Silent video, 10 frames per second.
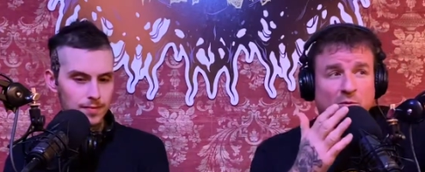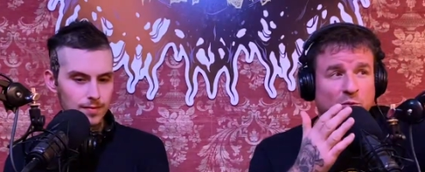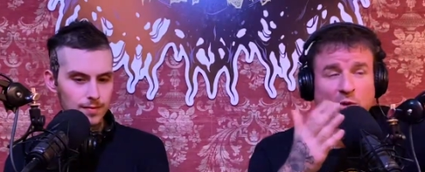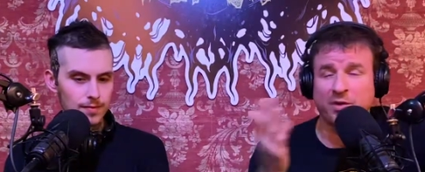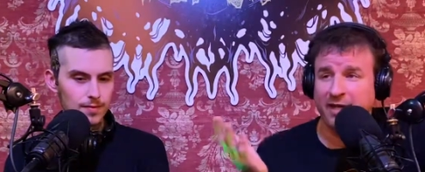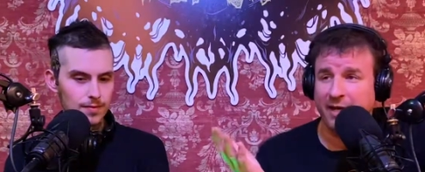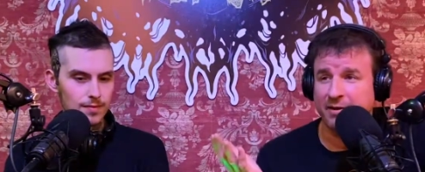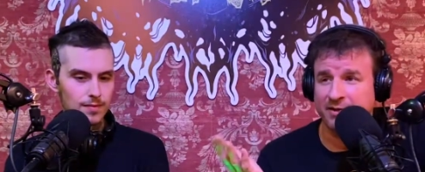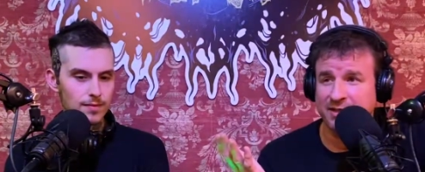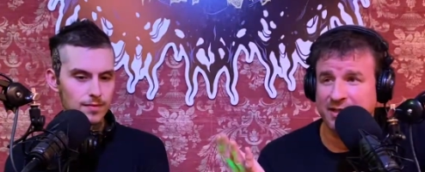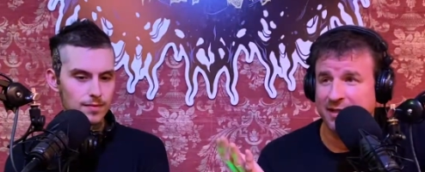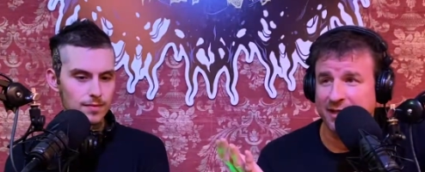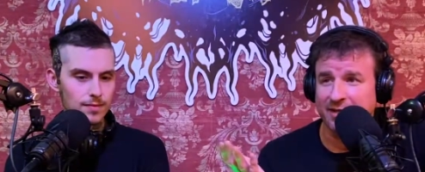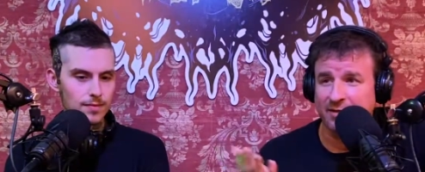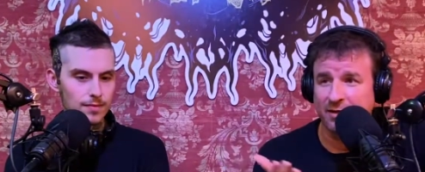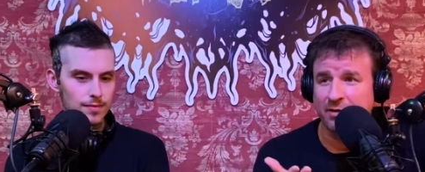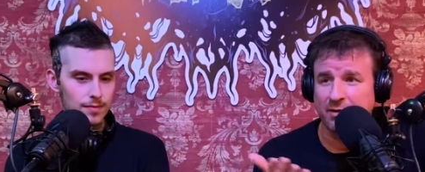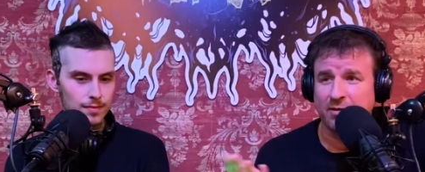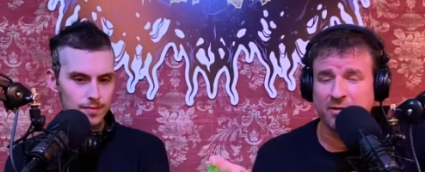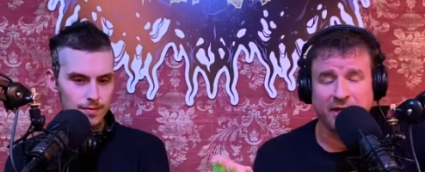Speaker 1: work day, because she did like a, you know a
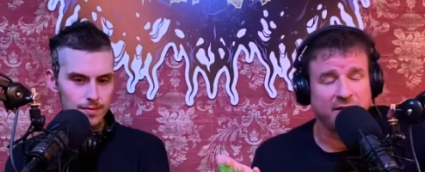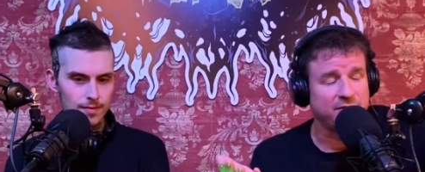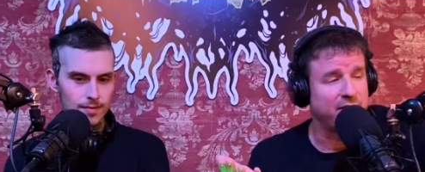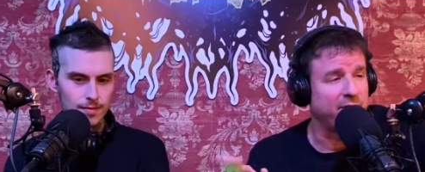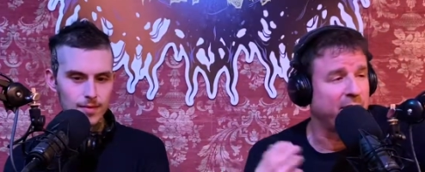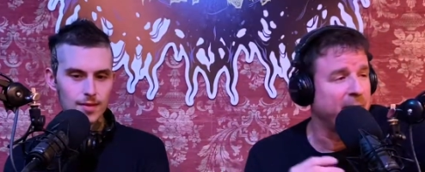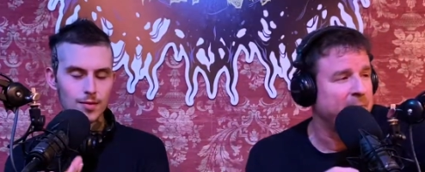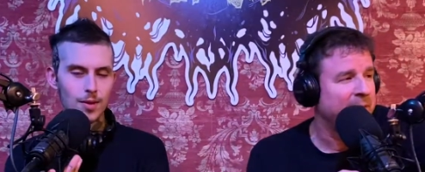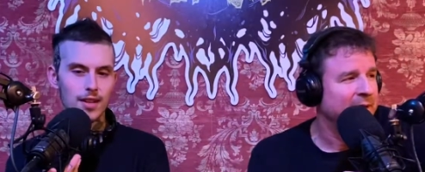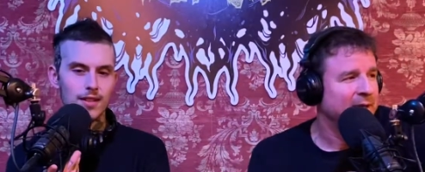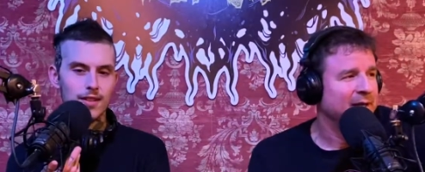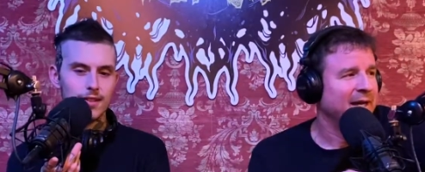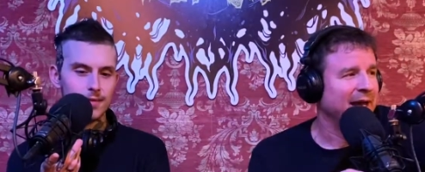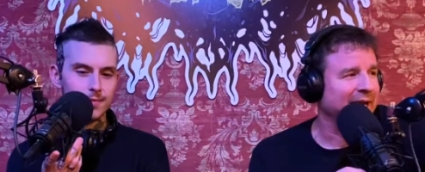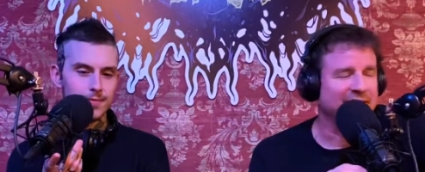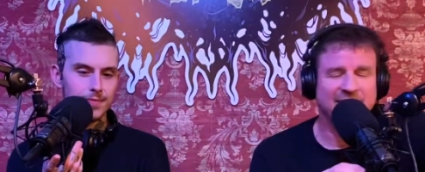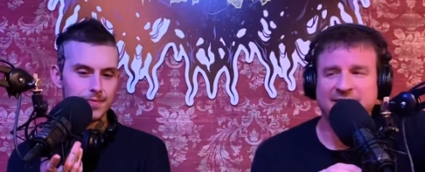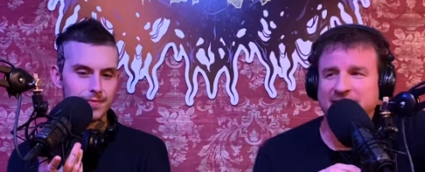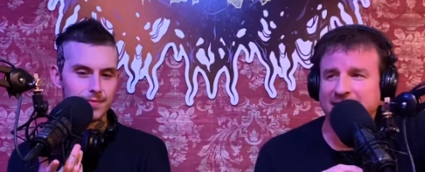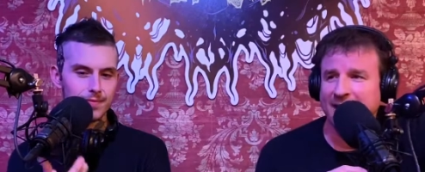long day yesterday, right? Right. I can
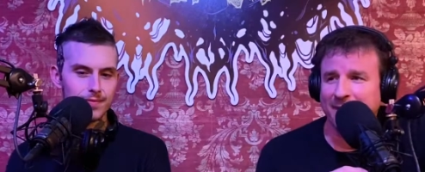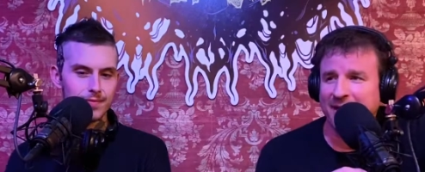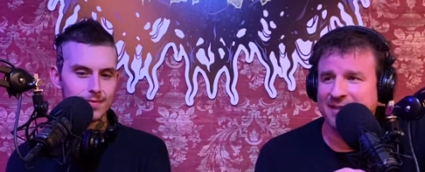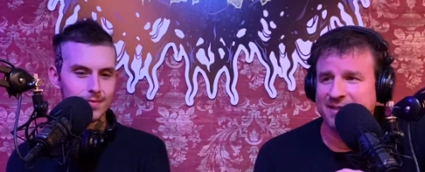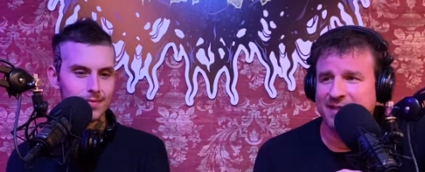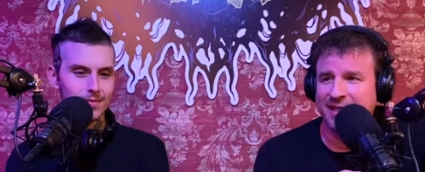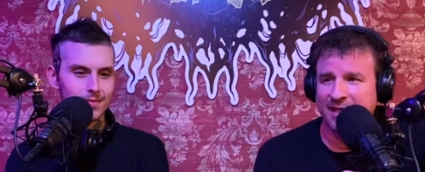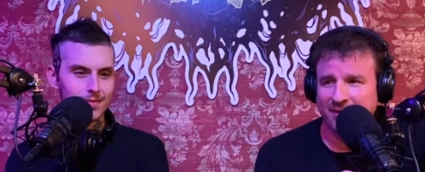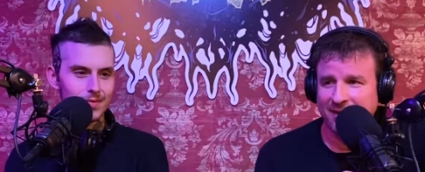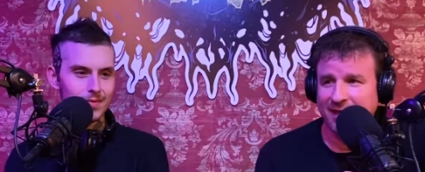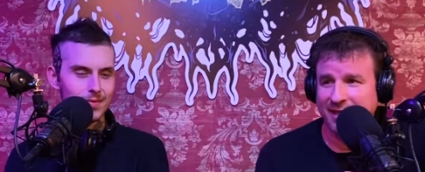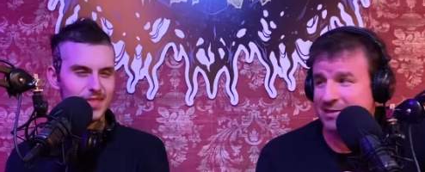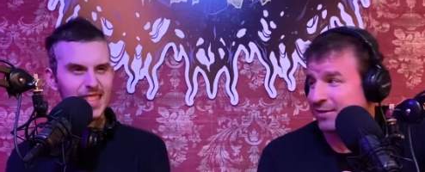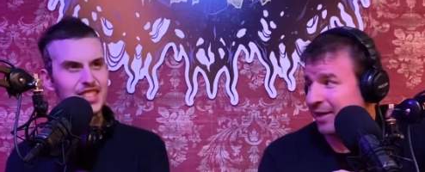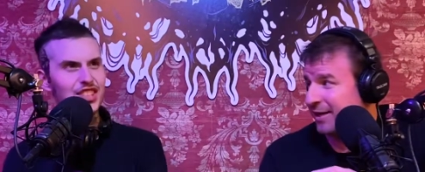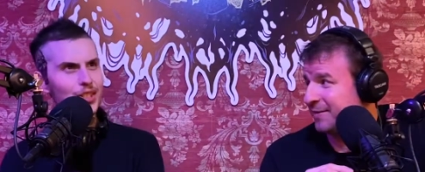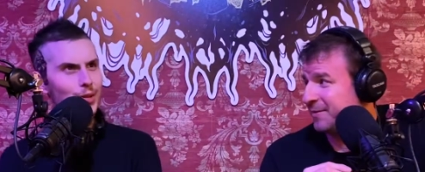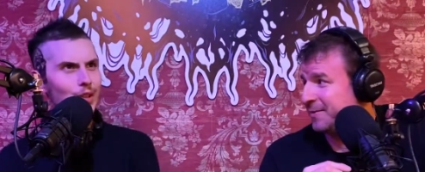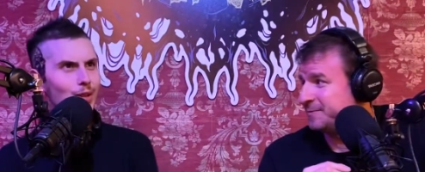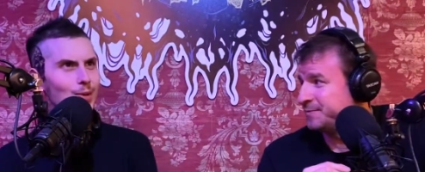see it. I'm like, she ain't gonna last. Did right? she do a
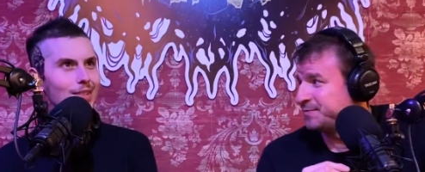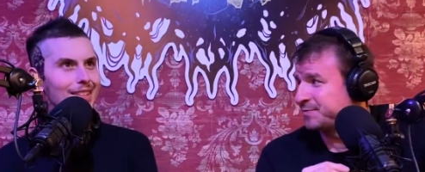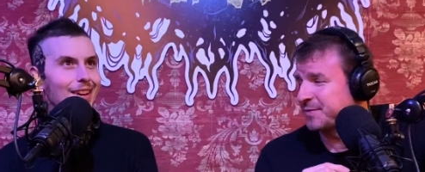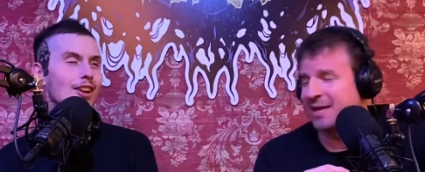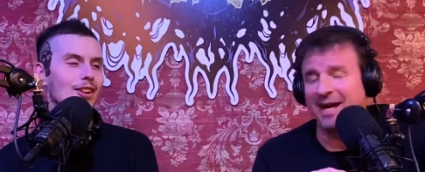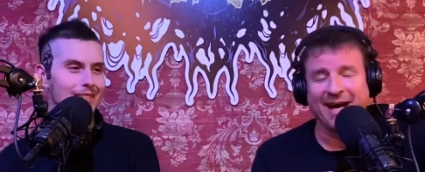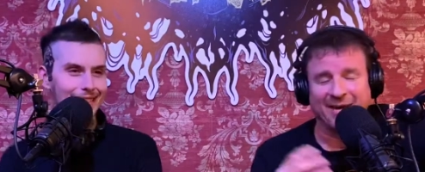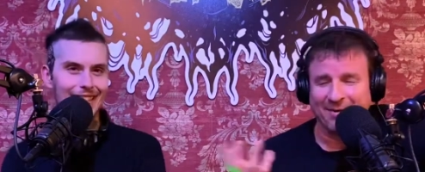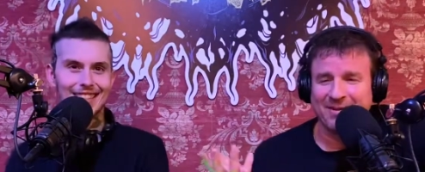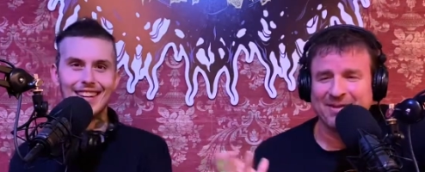long
Speaker 2: work? I don't